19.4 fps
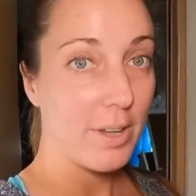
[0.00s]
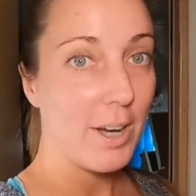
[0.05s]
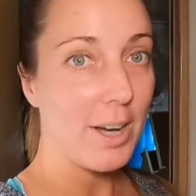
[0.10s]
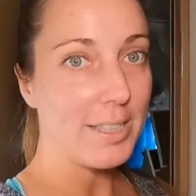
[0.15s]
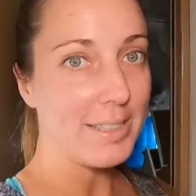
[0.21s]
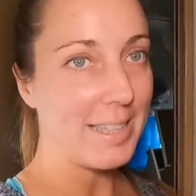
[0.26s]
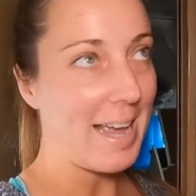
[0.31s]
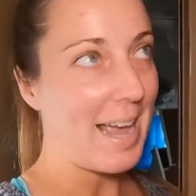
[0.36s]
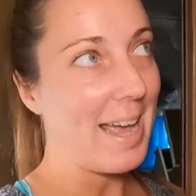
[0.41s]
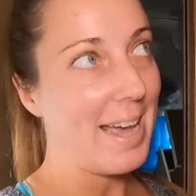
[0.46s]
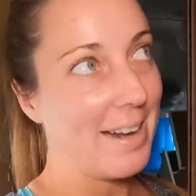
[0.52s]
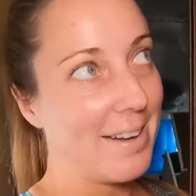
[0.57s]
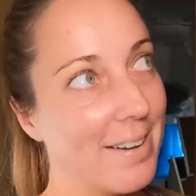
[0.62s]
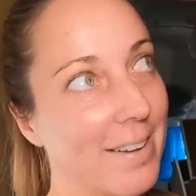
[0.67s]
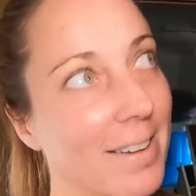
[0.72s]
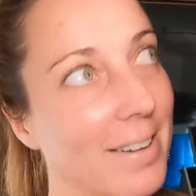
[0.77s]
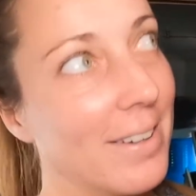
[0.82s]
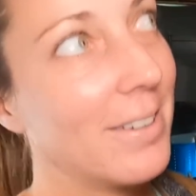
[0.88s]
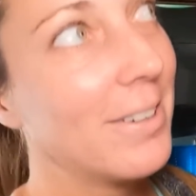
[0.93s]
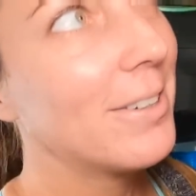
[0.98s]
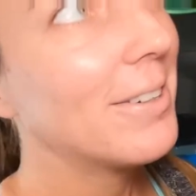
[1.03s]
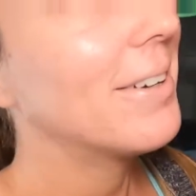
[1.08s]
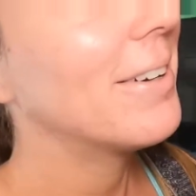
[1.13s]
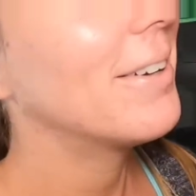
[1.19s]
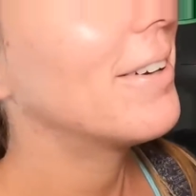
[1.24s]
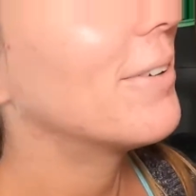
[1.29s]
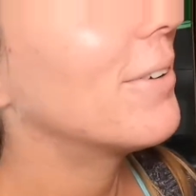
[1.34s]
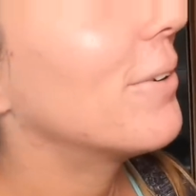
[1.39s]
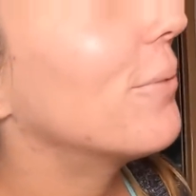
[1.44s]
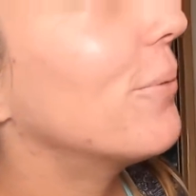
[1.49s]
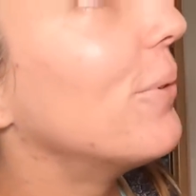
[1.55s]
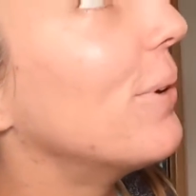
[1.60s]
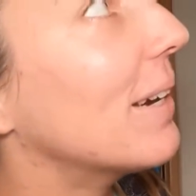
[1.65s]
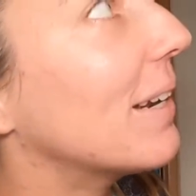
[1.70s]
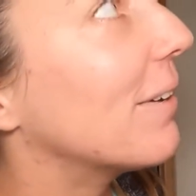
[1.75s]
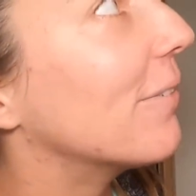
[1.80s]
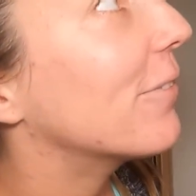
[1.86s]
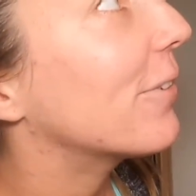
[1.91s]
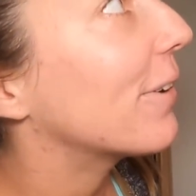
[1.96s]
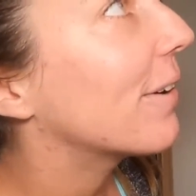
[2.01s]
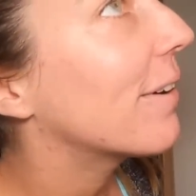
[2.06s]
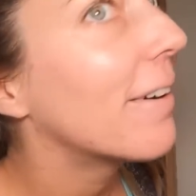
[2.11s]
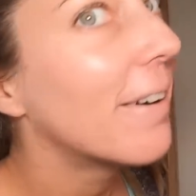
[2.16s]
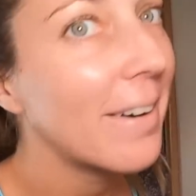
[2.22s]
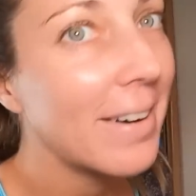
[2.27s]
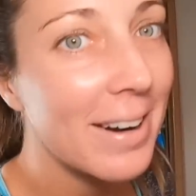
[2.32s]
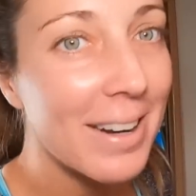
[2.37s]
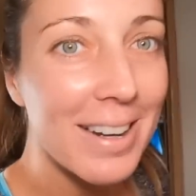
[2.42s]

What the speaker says: Oh, it's a head. Whatever.